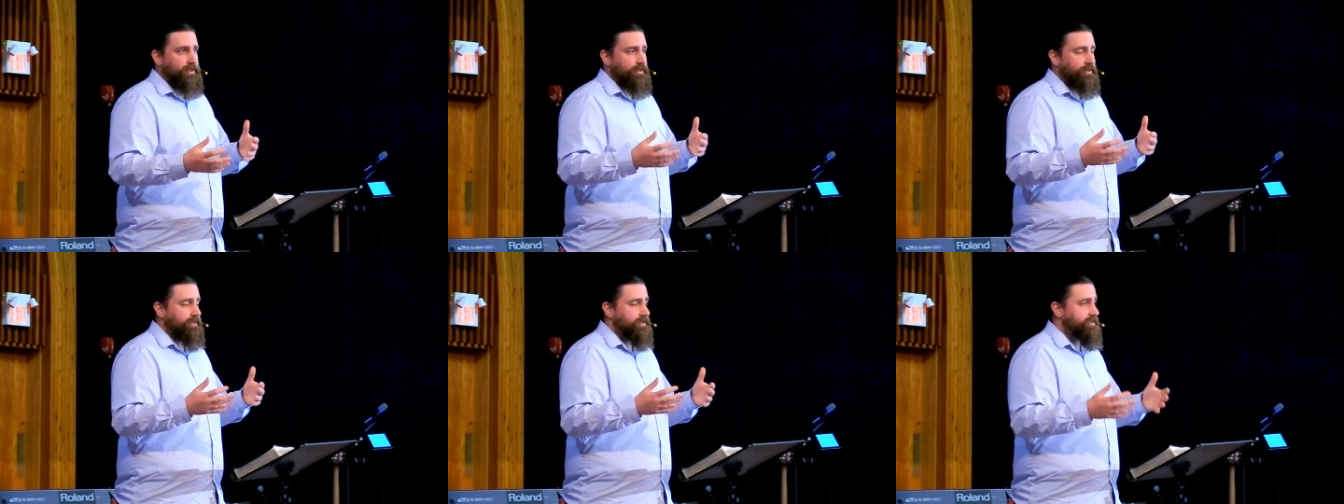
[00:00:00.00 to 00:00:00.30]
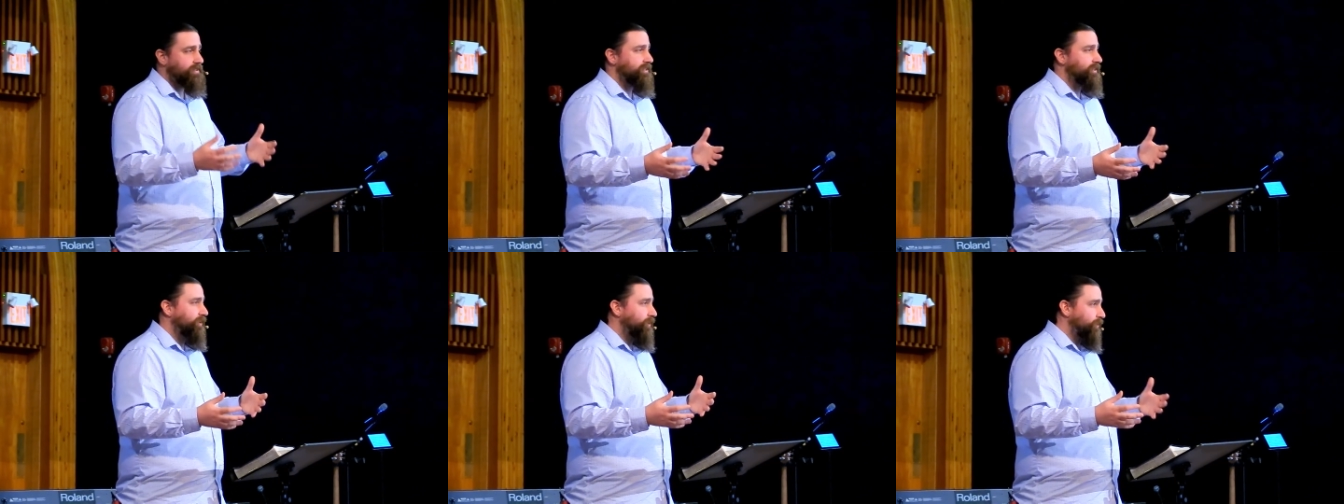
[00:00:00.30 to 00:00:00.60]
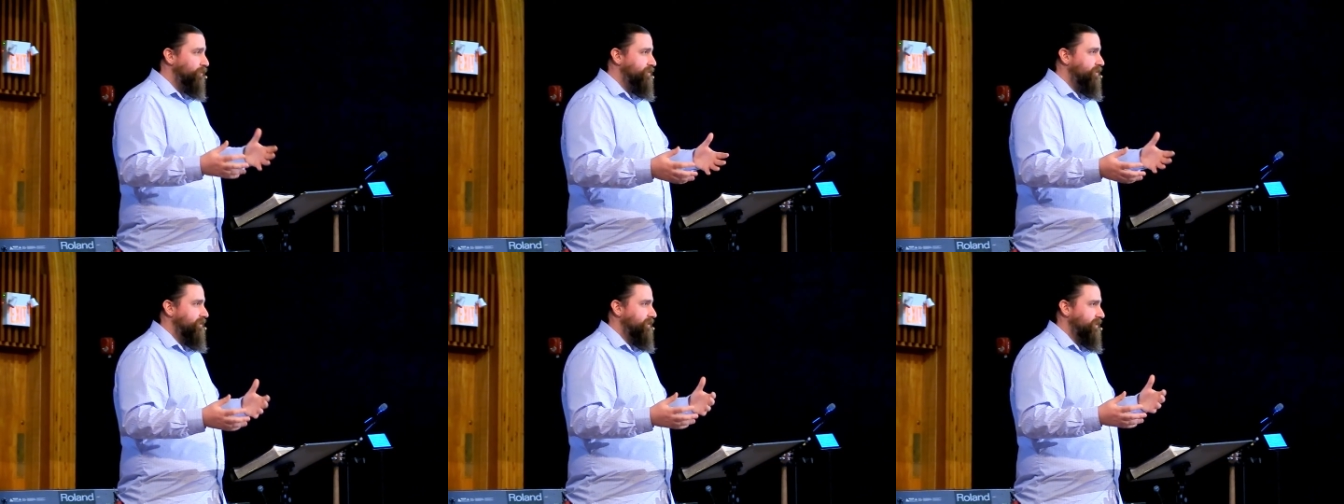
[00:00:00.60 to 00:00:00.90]
This is the
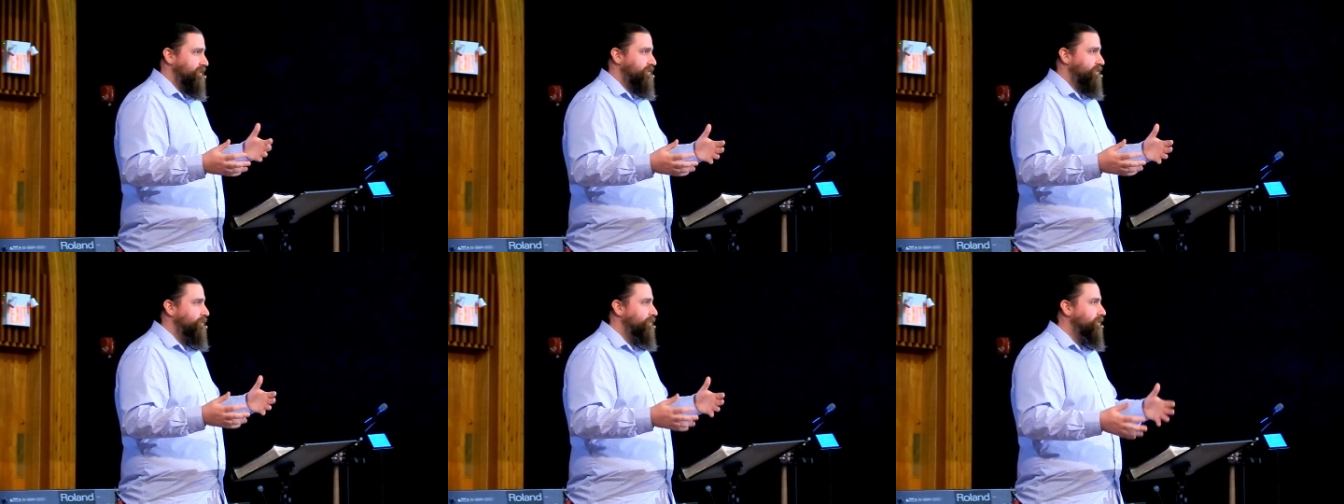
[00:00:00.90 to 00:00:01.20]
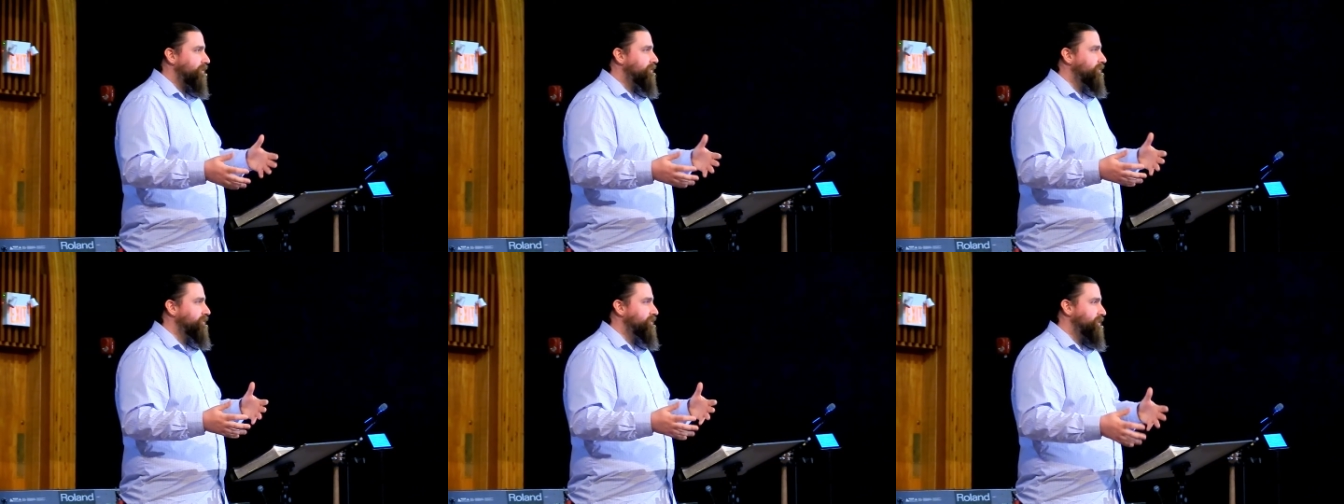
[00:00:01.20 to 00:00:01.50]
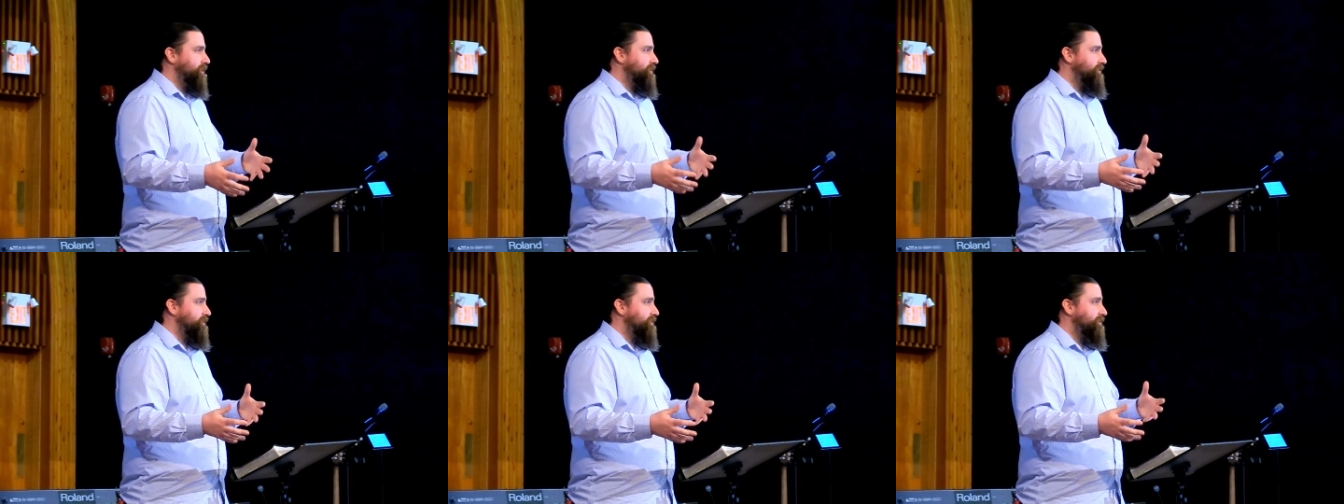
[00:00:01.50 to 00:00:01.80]
historical
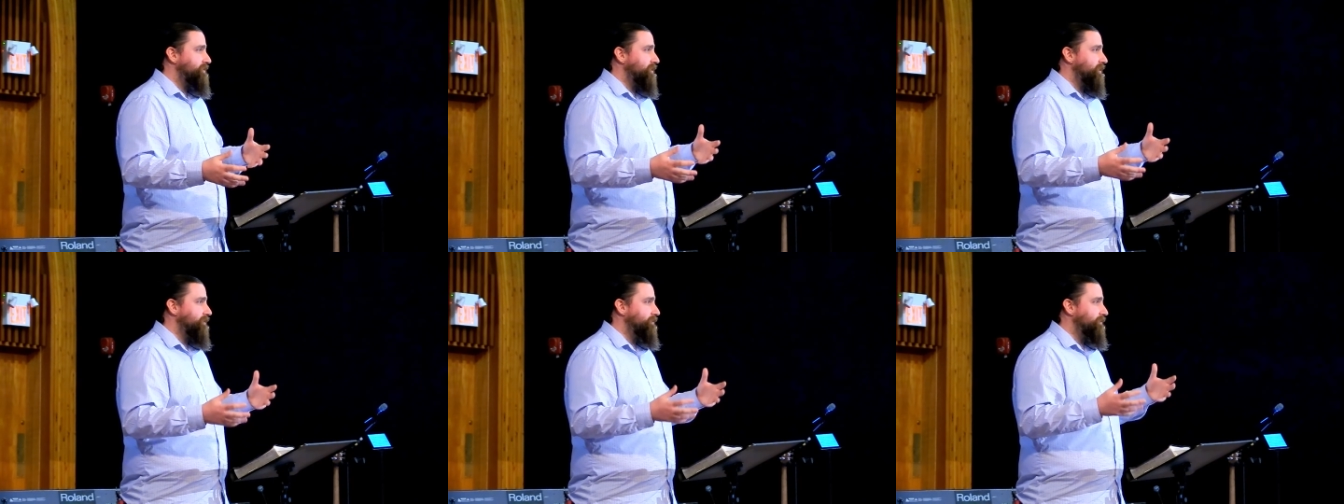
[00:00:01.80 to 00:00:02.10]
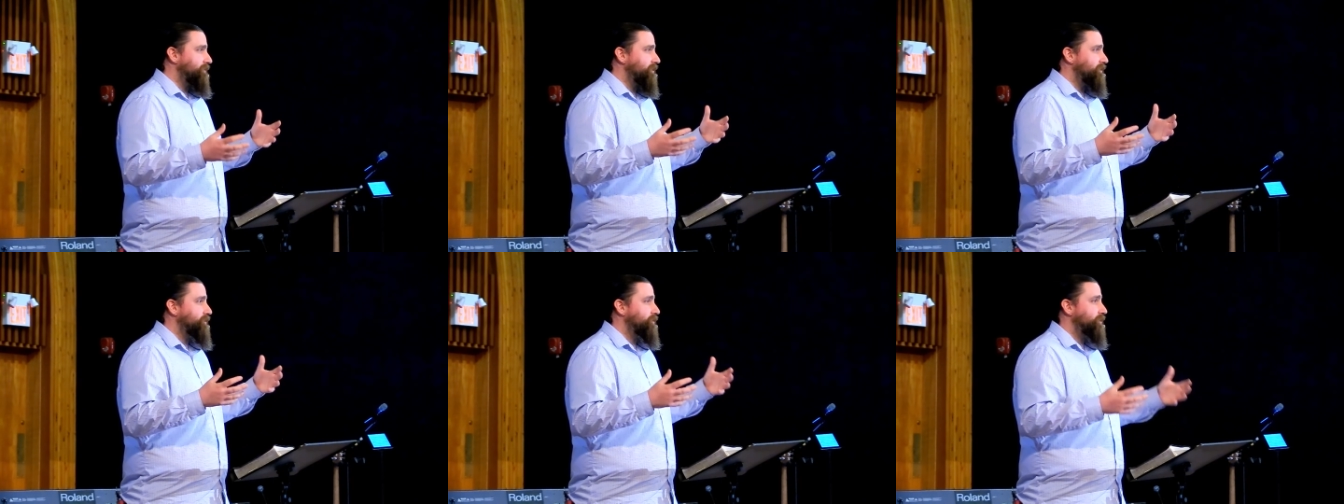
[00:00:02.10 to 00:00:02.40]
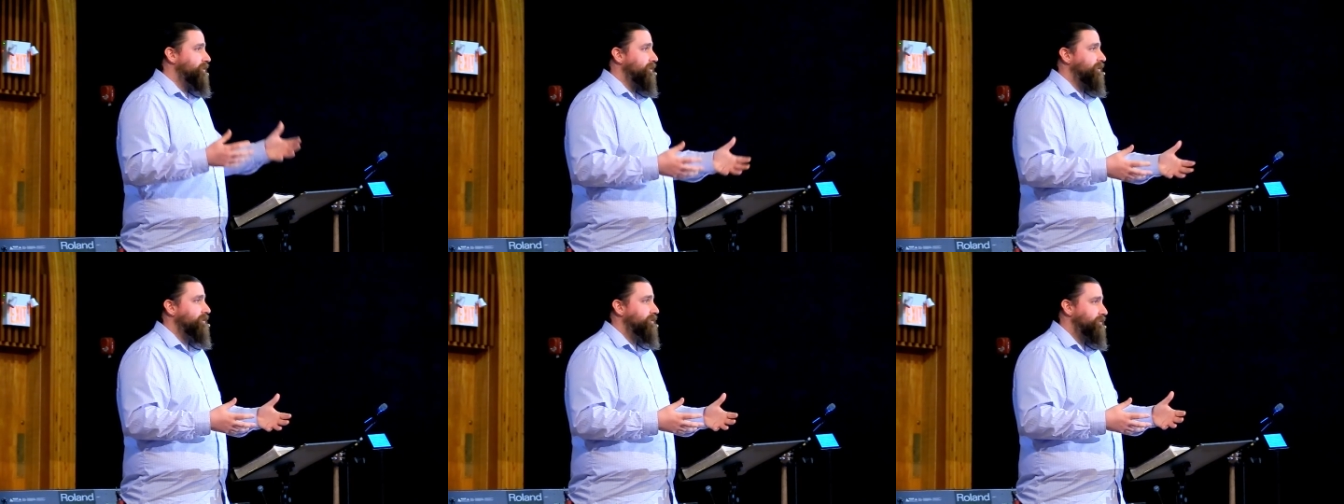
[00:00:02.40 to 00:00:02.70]
Jesus of the
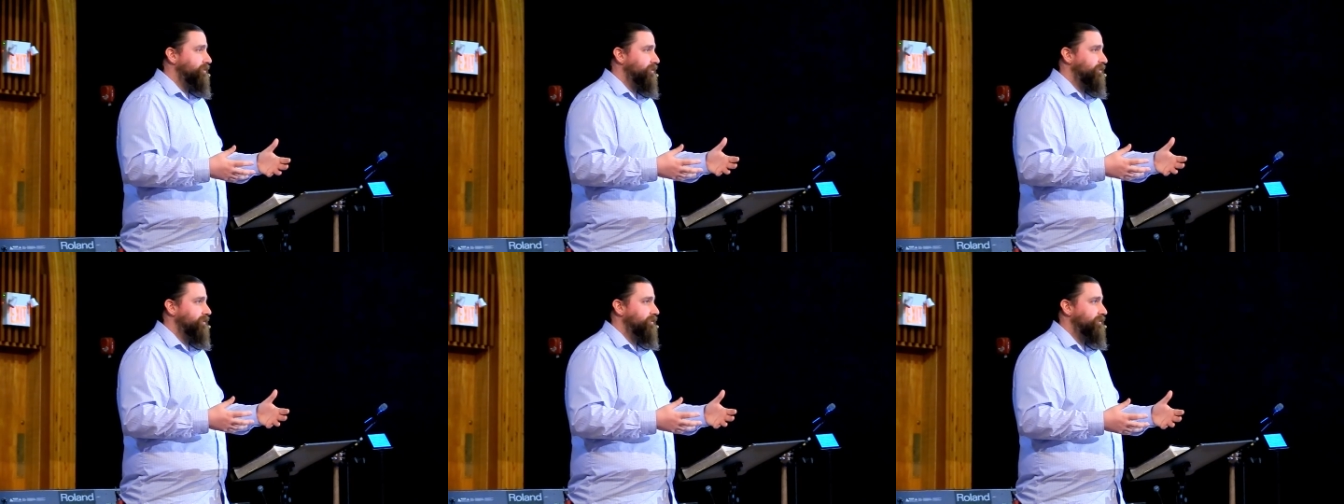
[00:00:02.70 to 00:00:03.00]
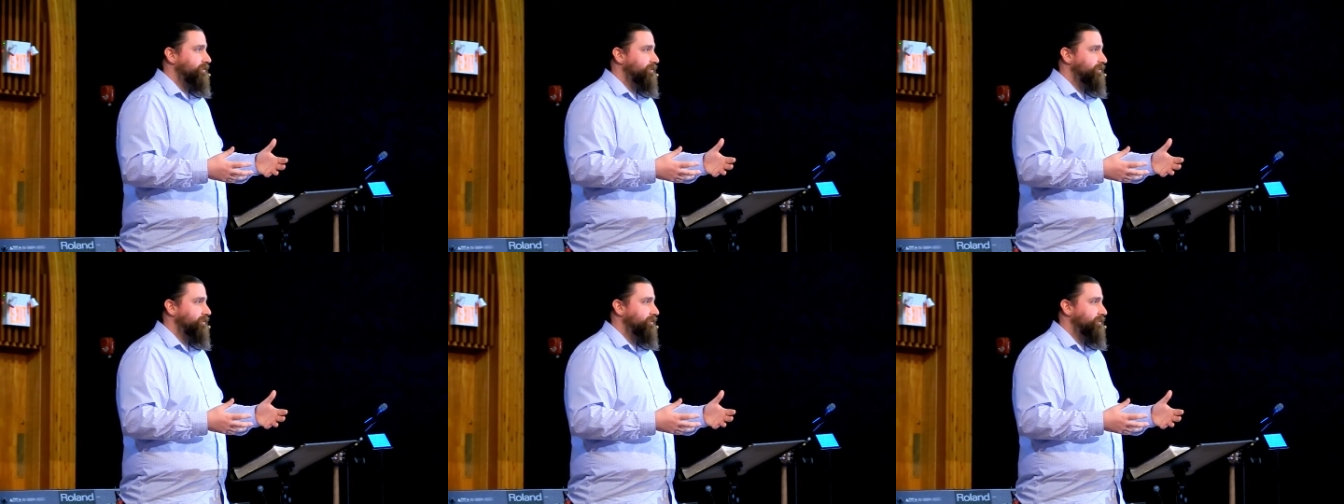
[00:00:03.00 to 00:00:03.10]
church.